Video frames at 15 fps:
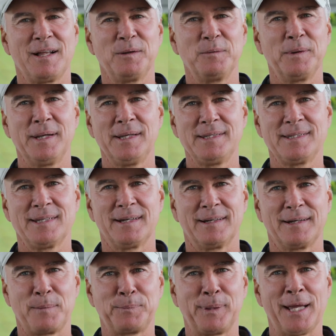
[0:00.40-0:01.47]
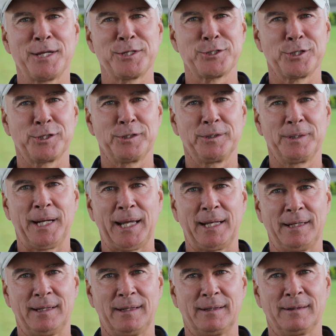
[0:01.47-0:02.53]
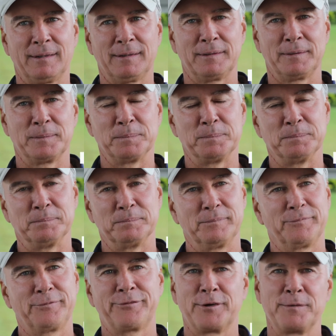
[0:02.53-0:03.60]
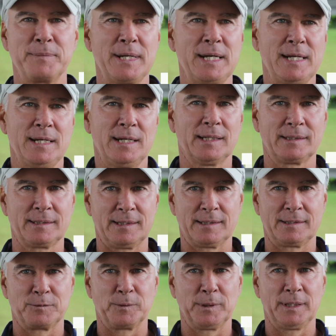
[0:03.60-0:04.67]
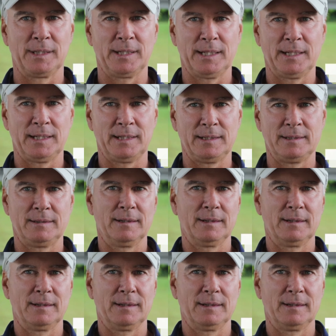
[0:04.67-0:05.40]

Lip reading: always a pleasure, and for me, it really,